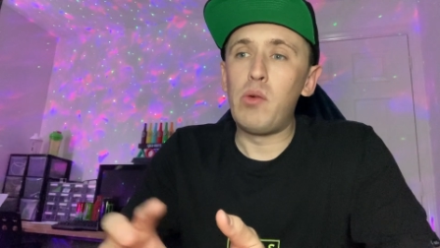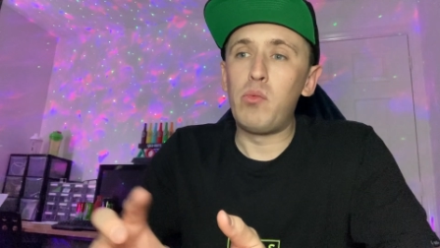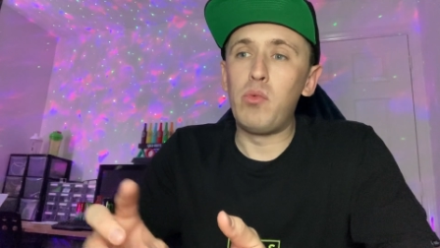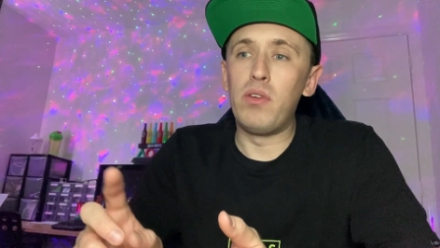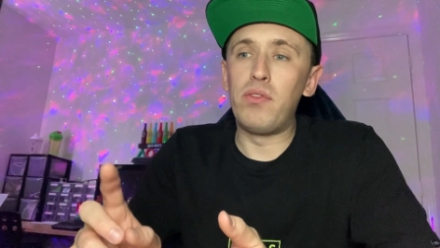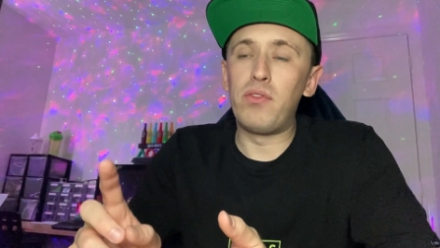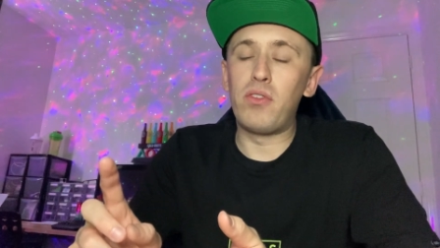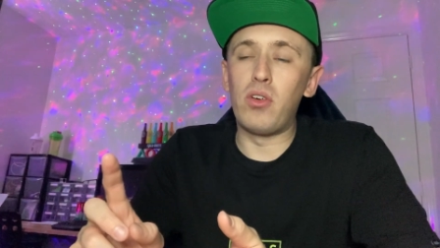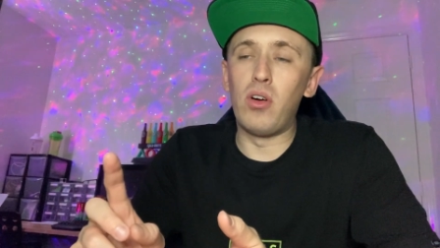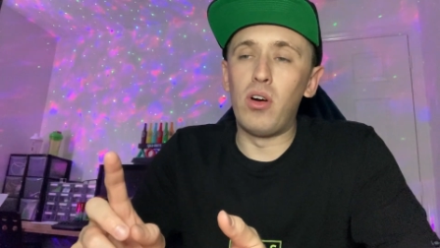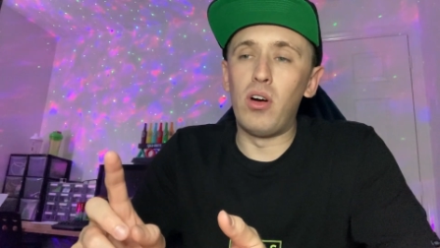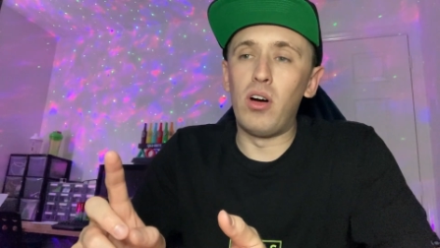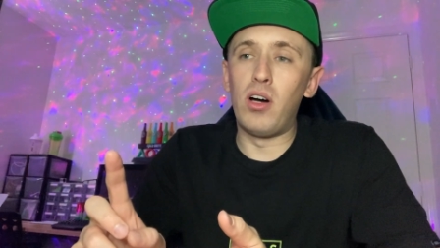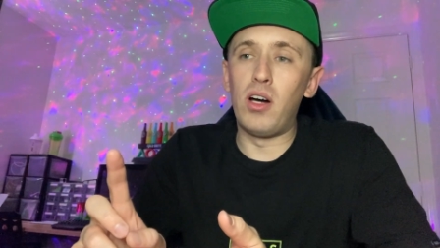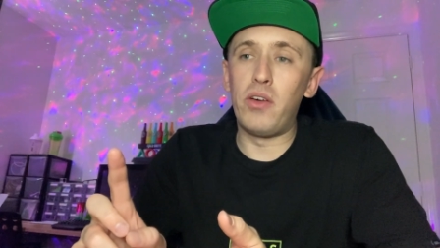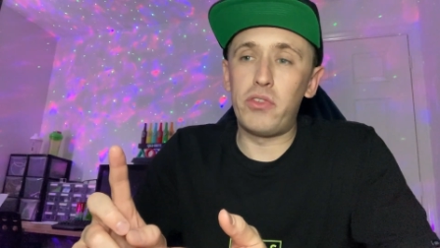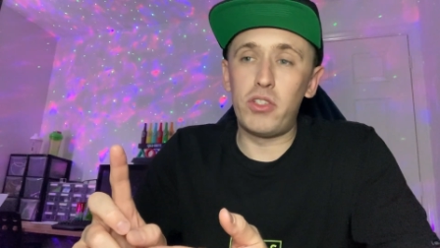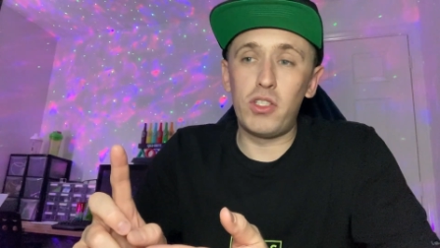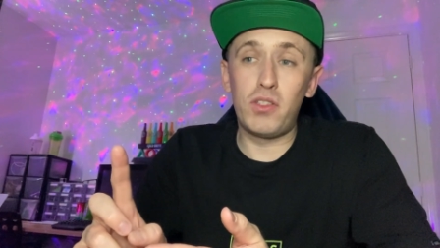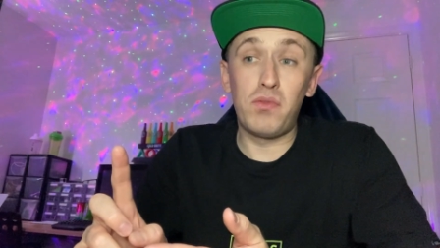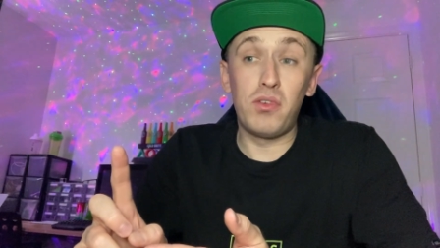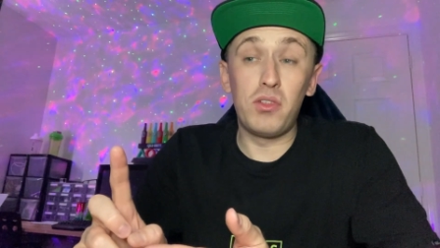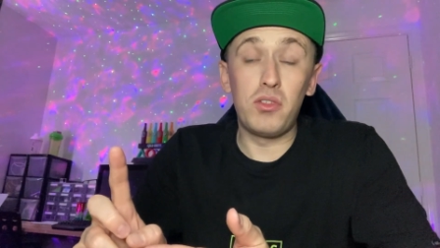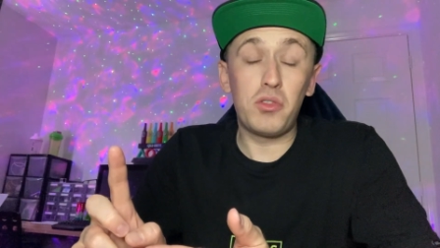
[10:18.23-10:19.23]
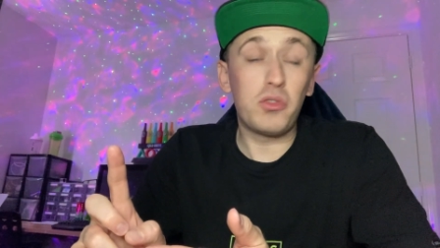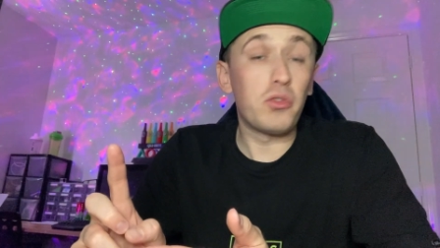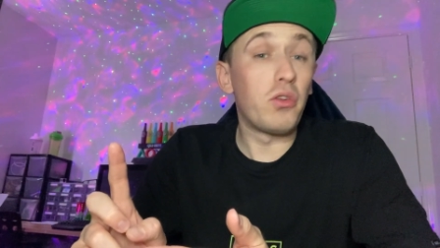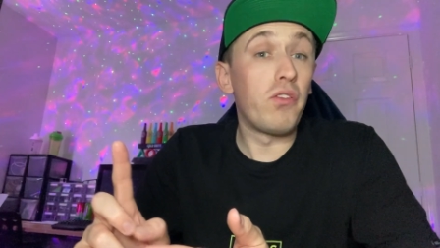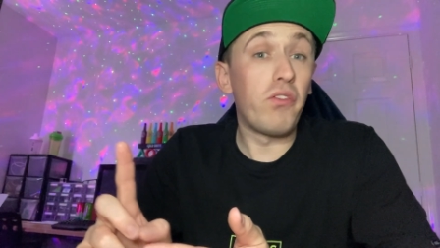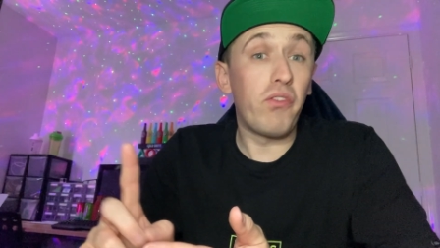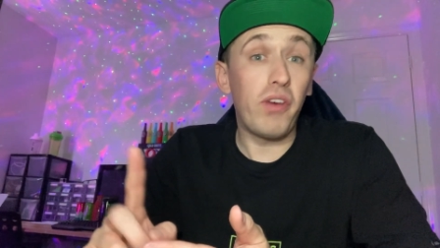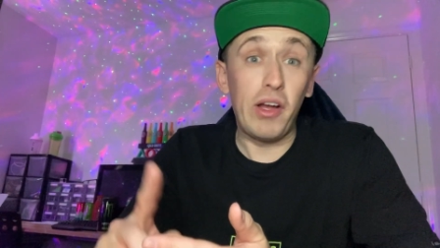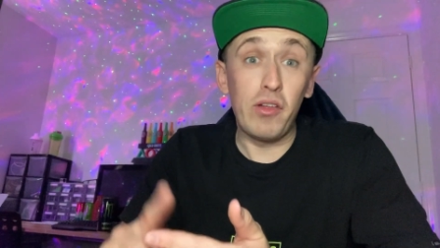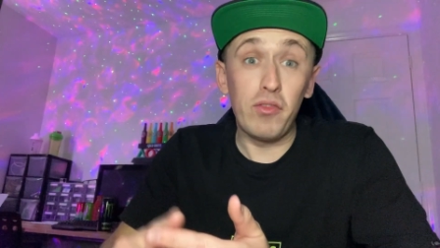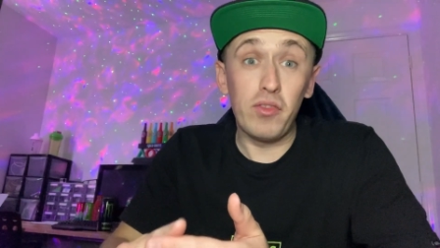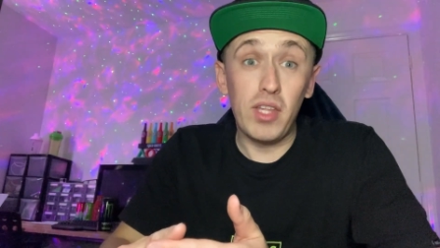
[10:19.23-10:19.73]
We've got, I've just finished
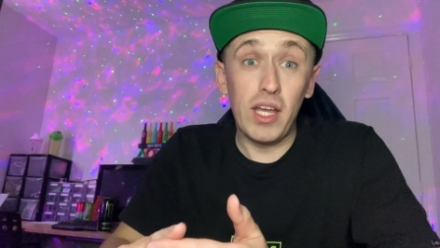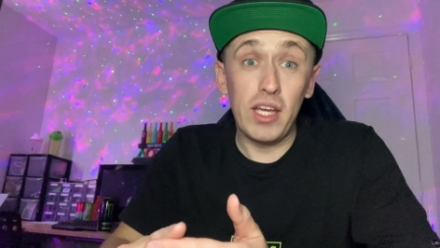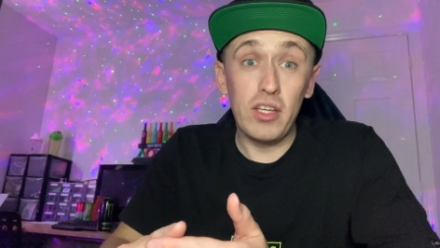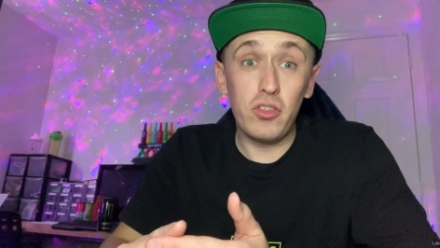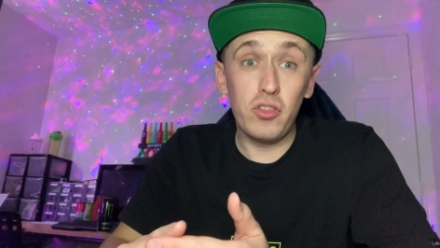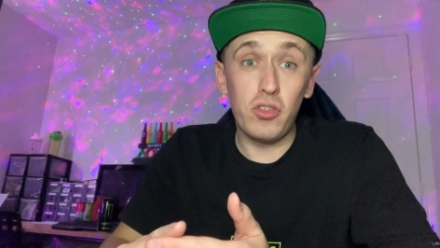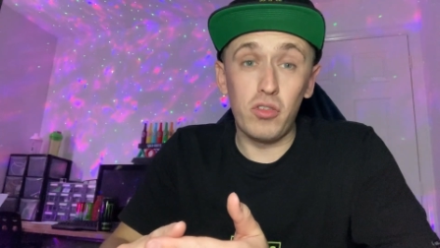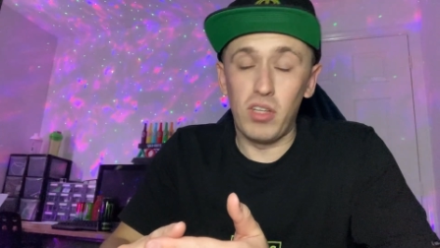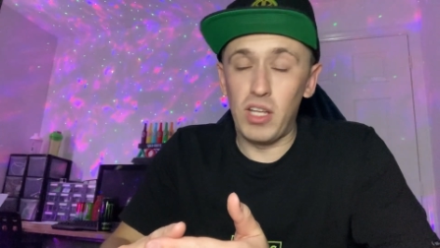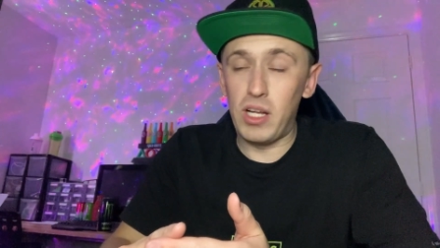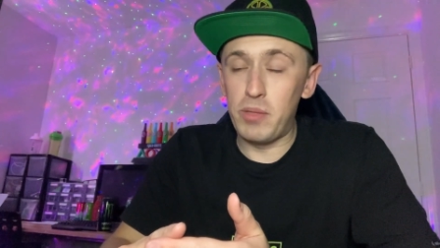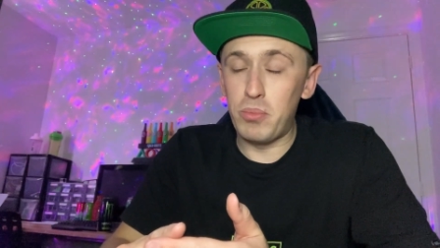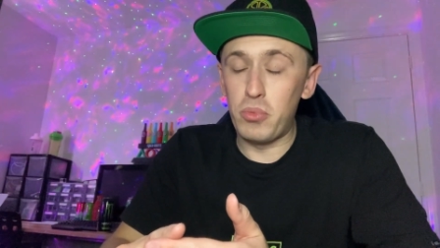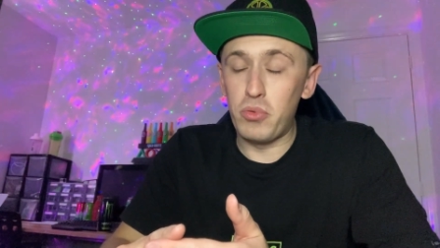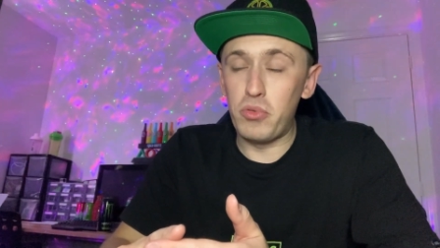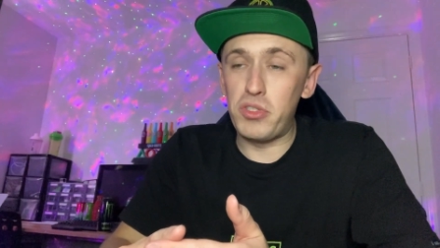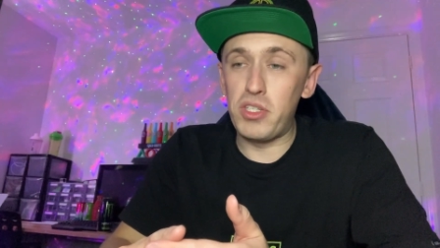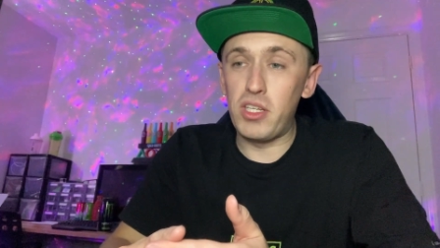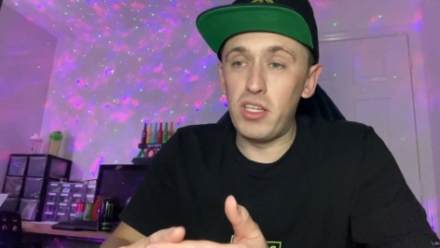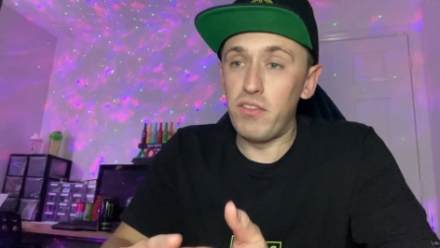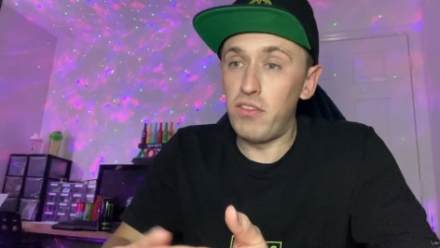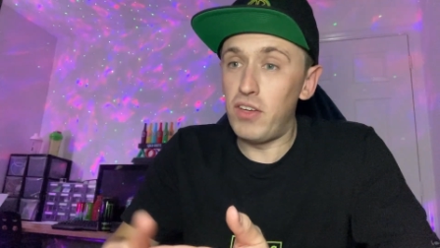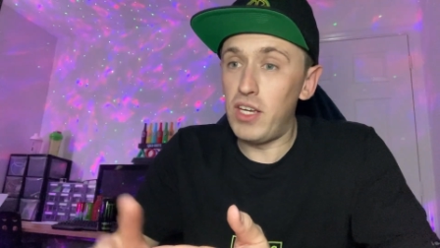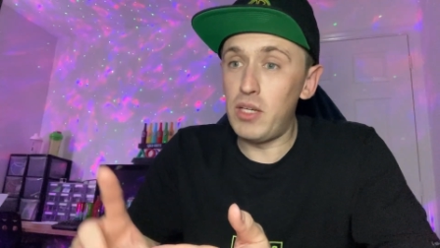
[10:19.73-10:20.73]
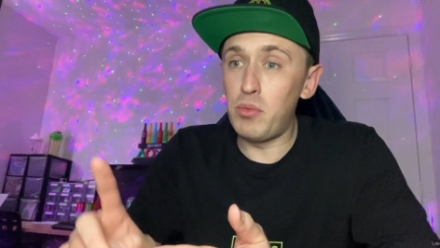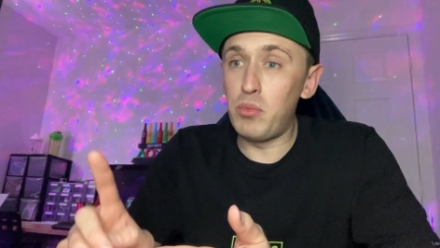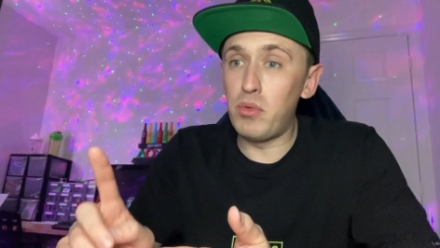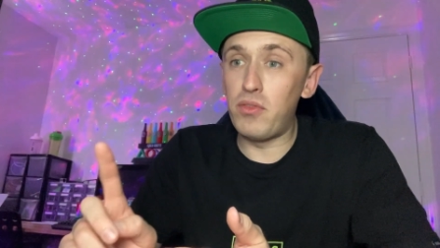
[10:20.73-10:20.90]
off Foundation on Apple TV.